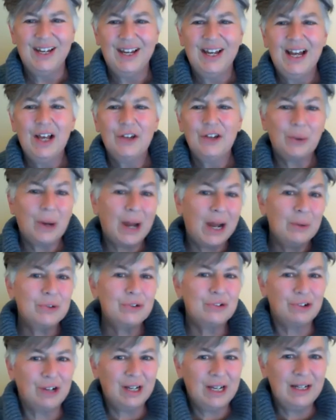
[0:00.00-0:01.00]
So I was
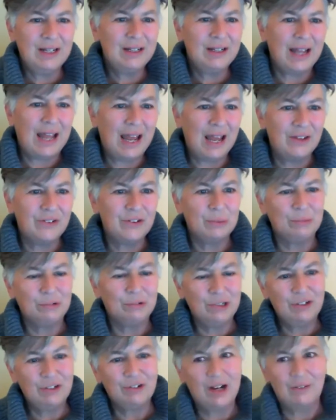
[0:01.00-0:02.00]
trained as a
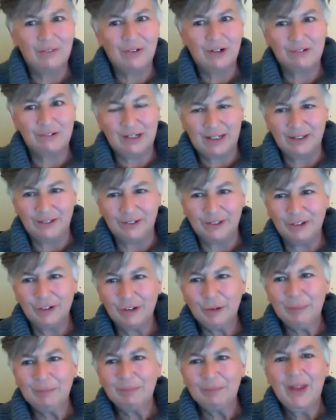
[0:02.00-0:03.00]
marine traffic
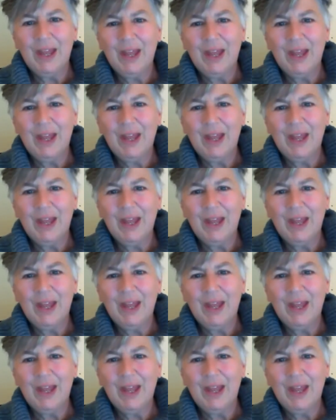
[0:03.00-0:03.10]
regulator.